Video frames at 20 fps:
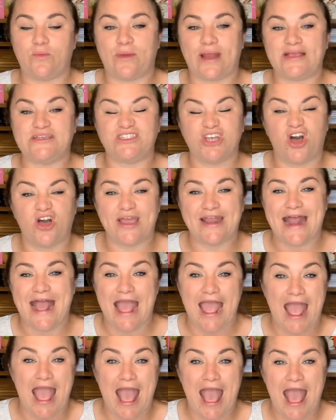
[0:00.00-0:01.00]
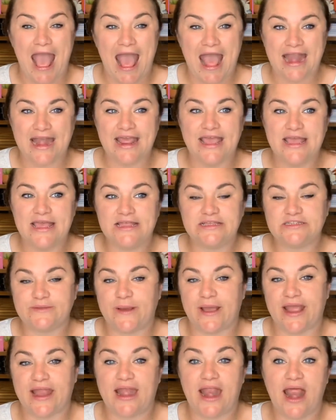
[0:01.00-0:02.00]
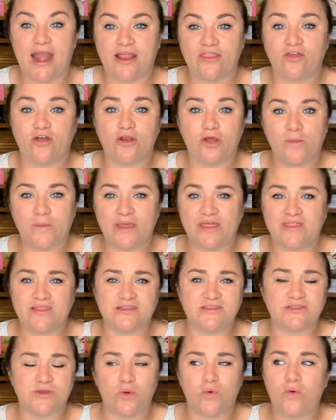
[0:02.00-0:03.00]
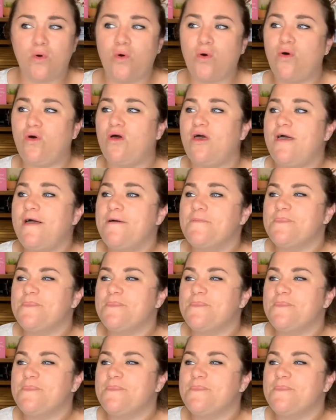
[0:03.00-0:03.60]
When I saw it, I had to buy it. And I thought, oh my God, this is so cool.